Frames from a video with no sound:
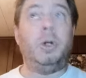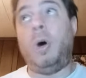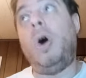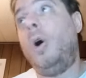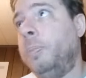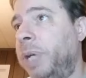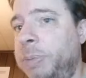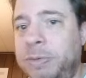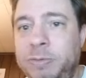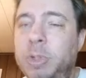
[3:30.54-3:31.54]
or all
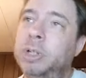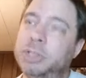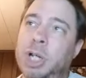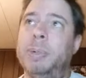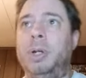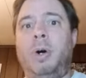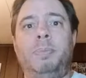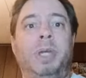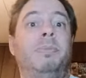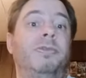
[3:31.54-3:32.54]
pay per well, some in all
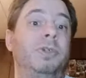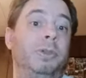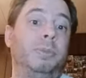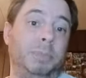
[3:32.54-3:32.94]
pay per views,